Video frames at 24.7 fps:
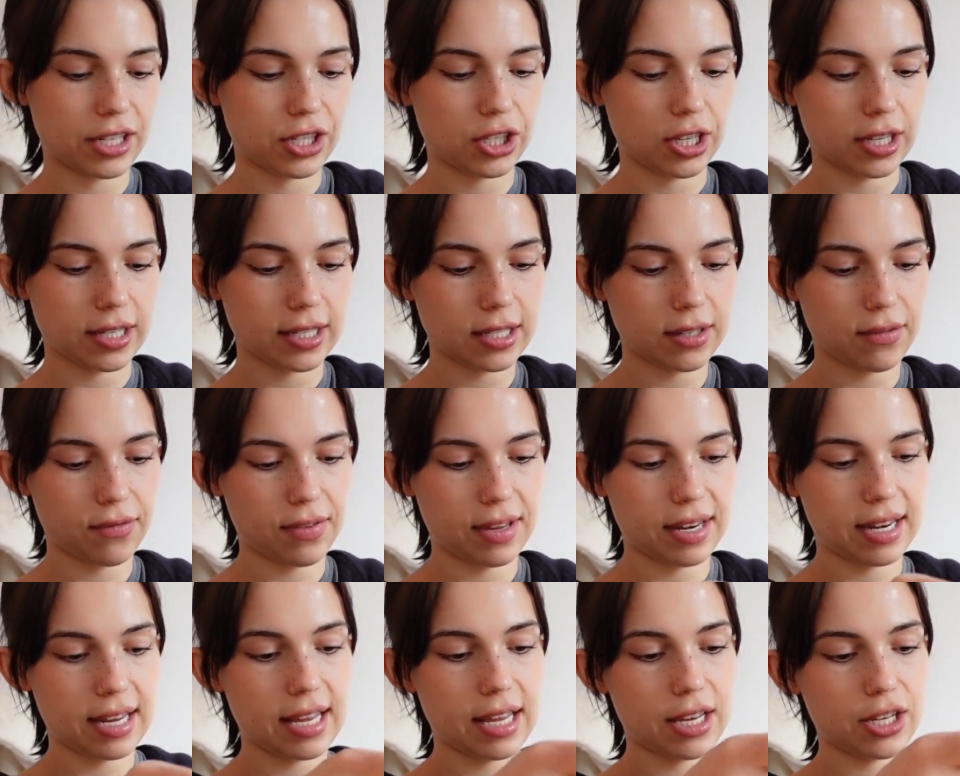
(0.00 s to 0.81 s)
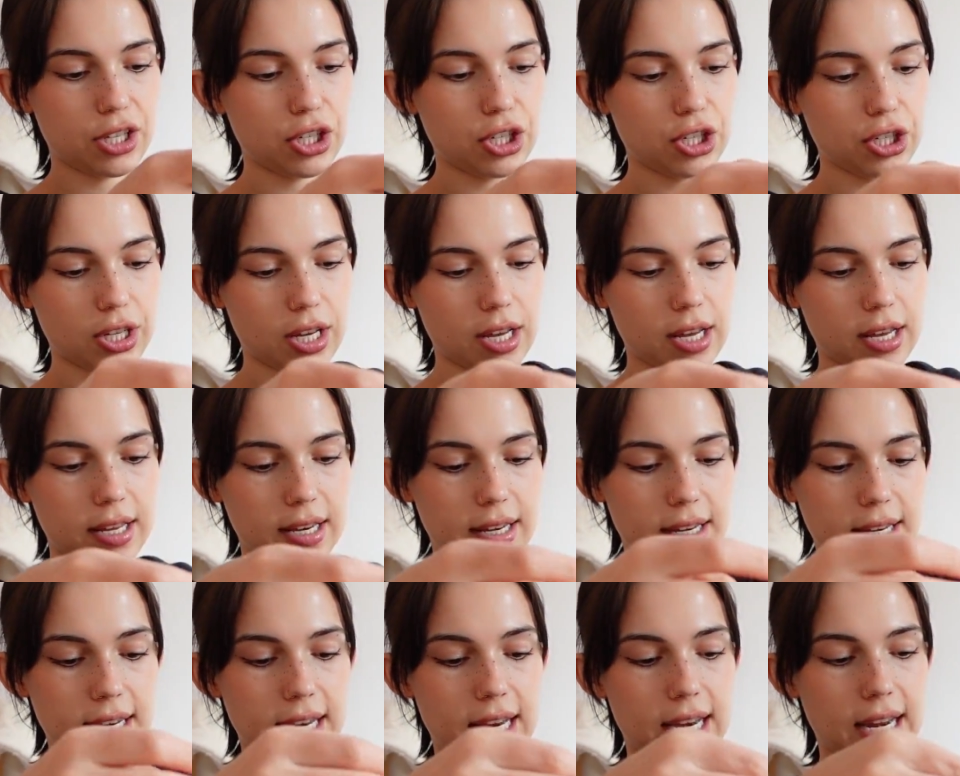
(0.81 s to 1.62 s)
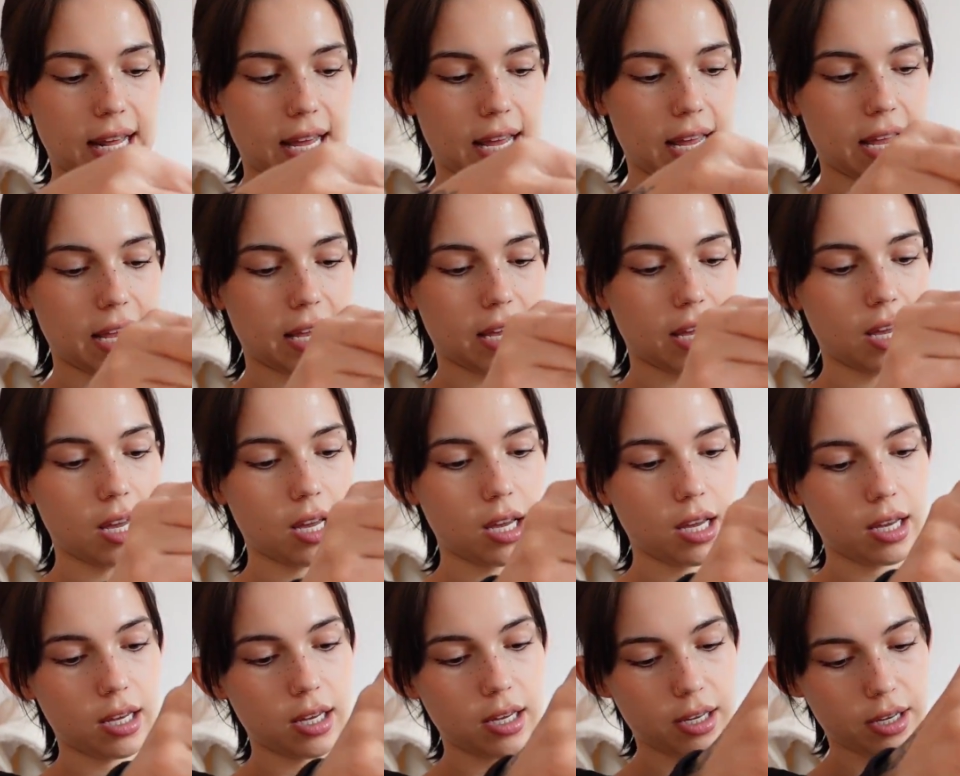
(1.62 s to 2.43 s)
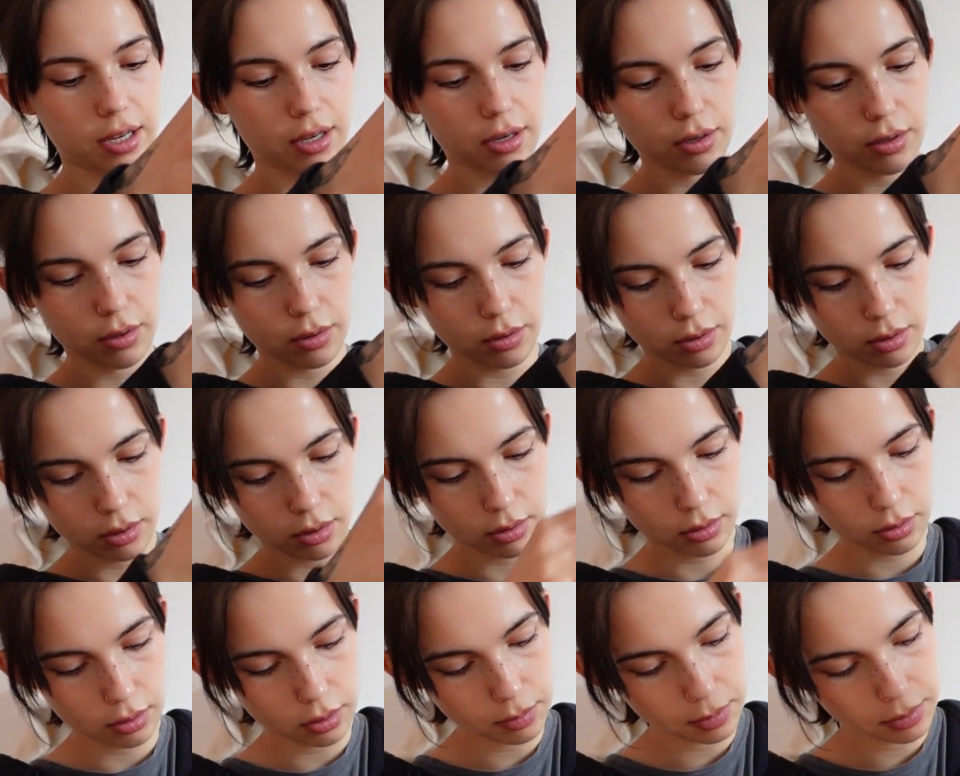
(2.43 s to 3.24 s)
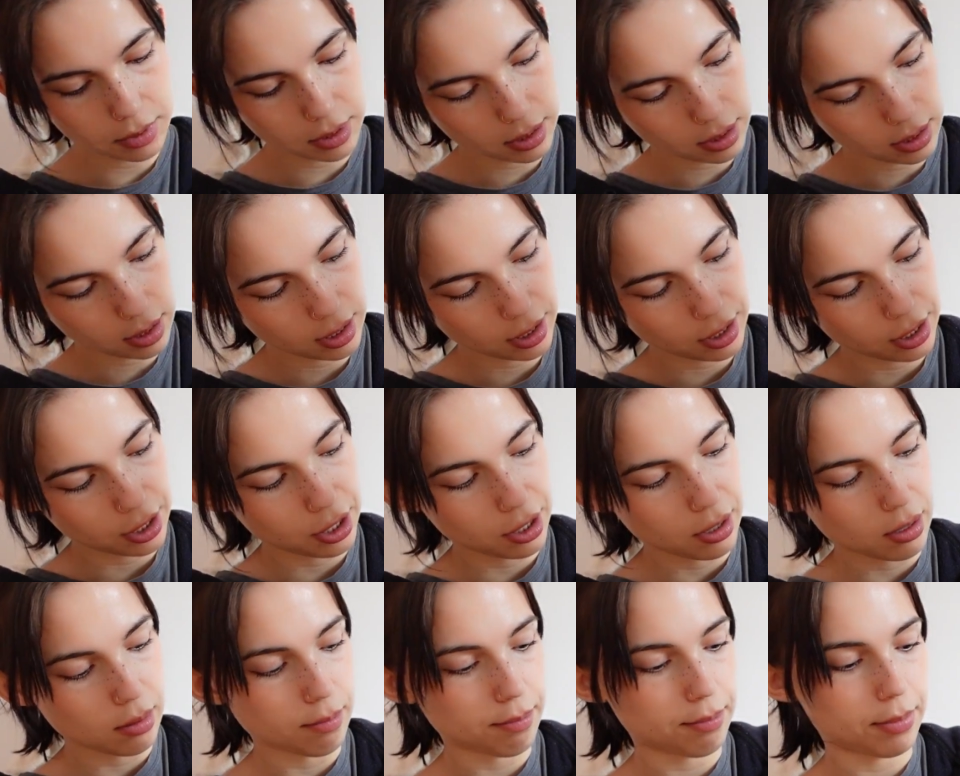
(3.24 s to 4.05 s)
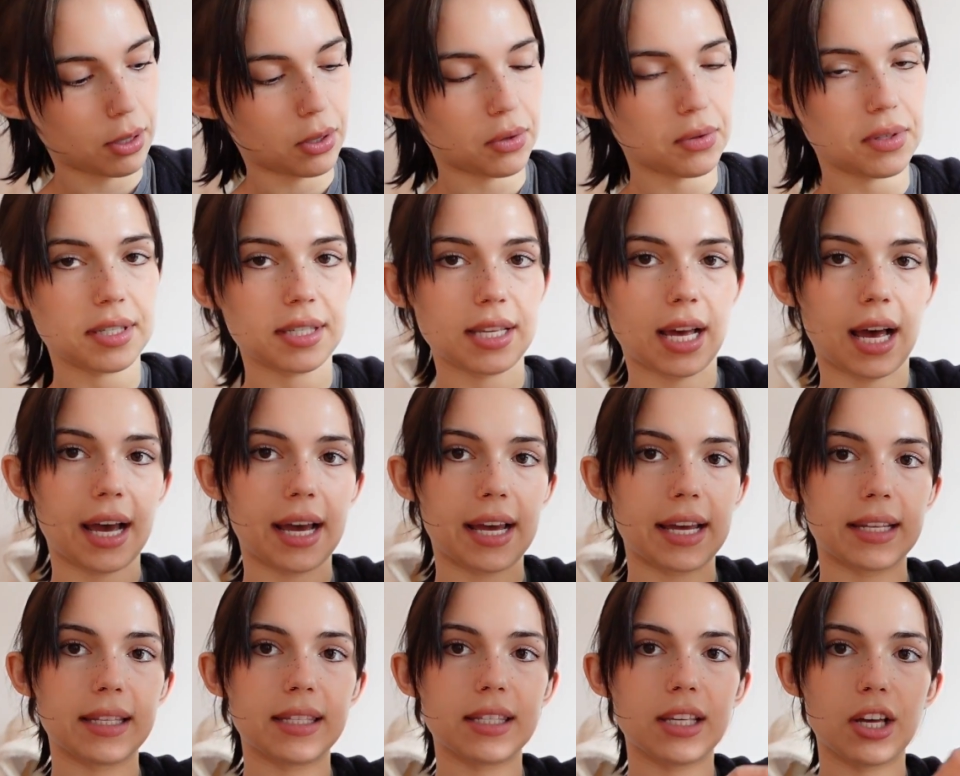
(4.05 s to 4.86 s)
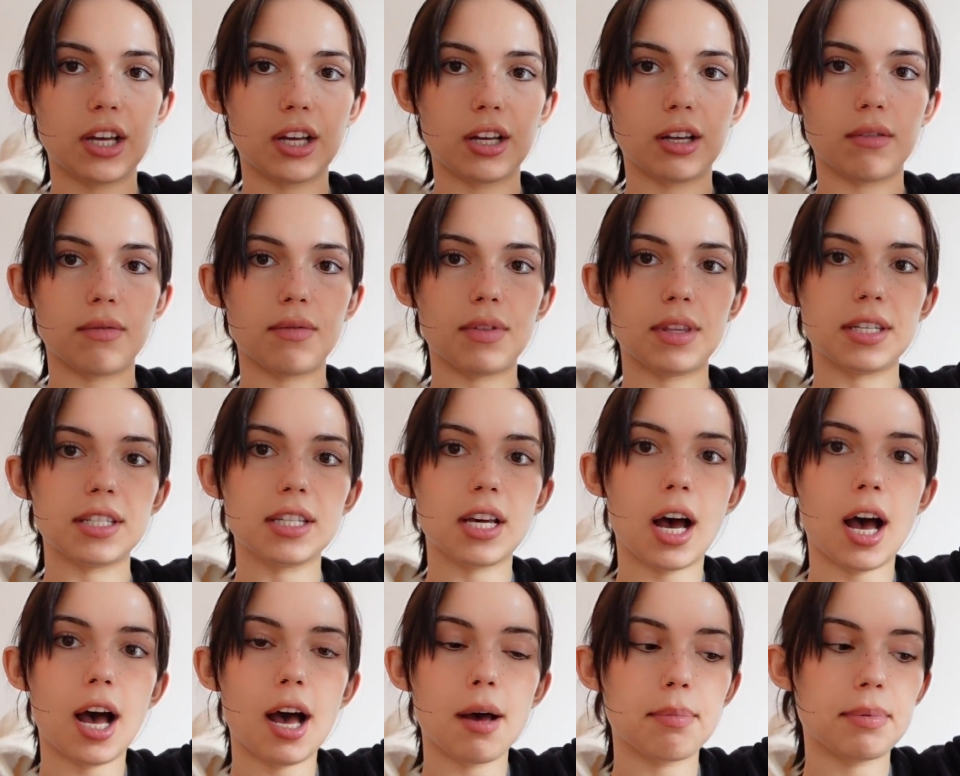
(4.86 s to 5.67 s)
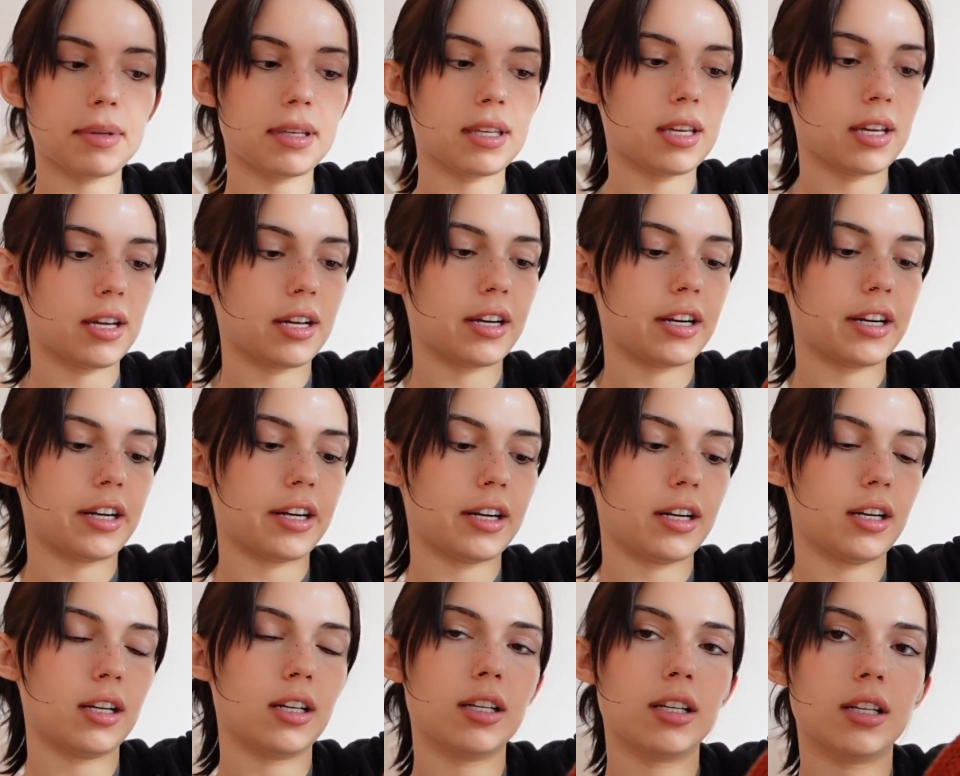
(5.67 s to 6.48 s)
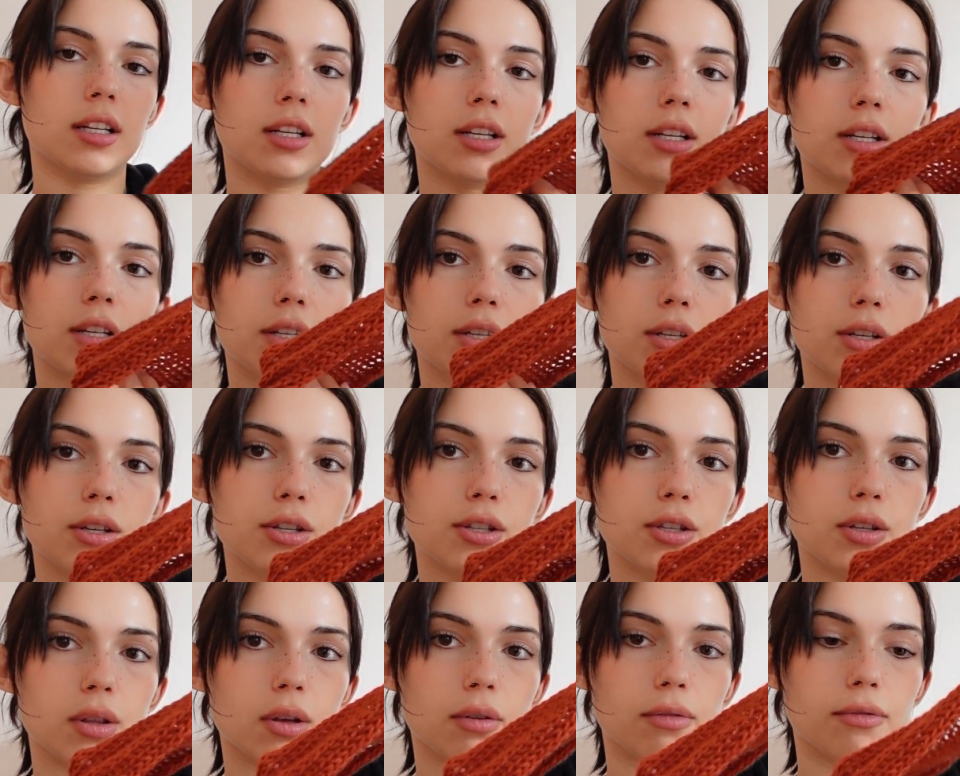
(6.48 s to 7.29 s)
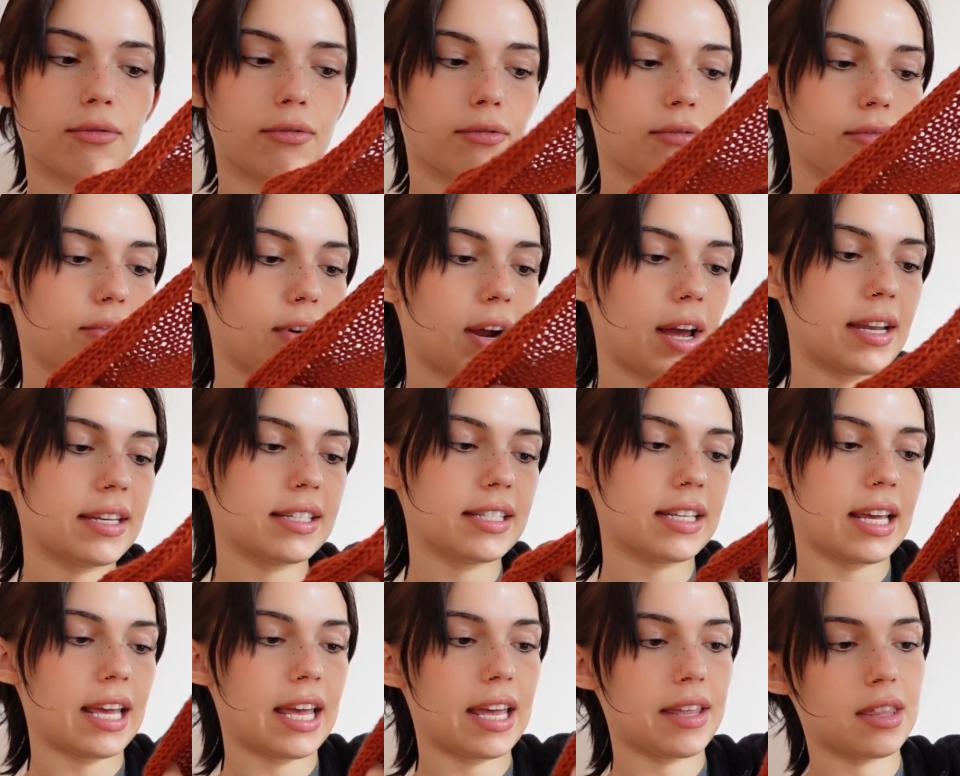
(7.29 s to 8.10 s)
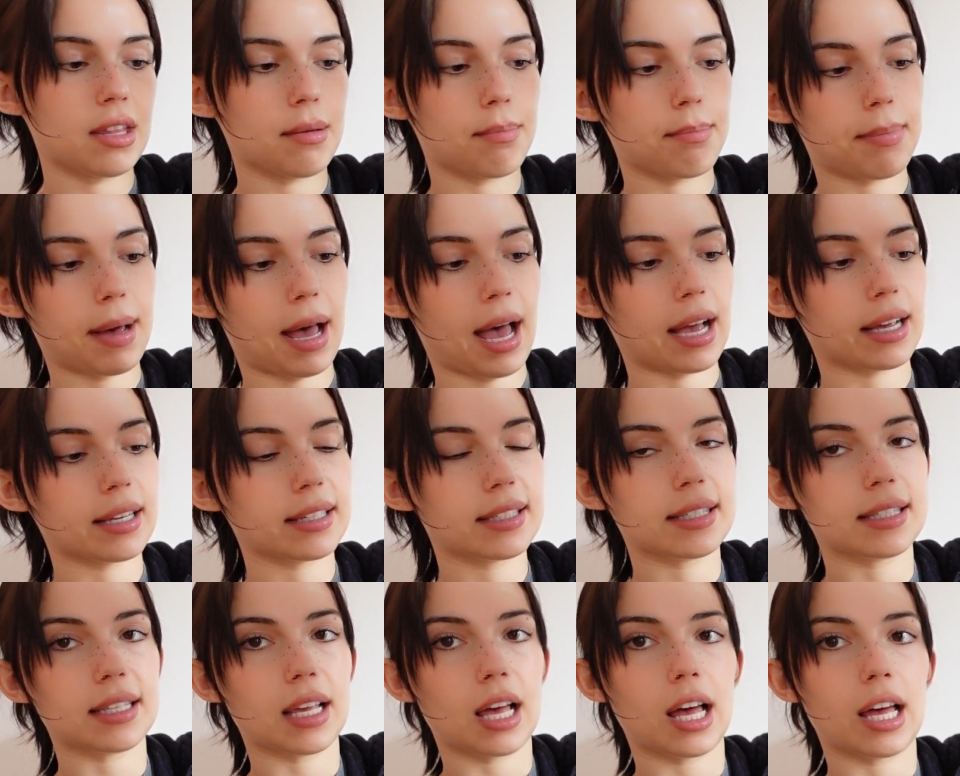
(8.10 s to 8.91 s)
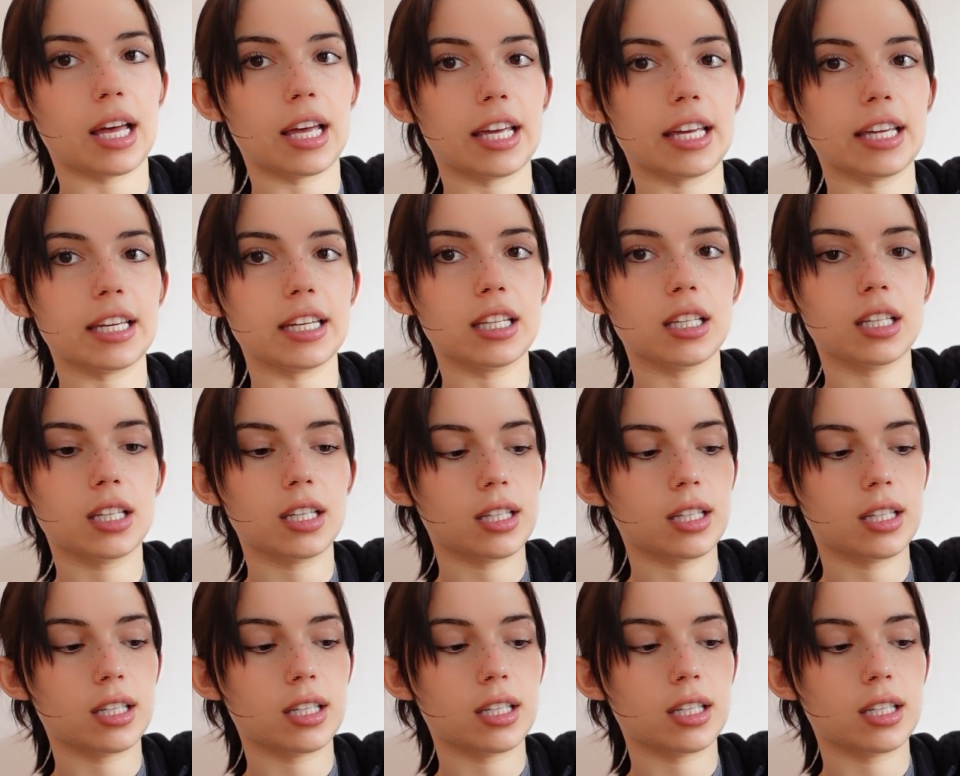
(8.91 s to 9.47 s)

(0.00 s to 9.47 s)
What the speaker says: just finished knitting, oops, both sides of the top here, so the front and the back side.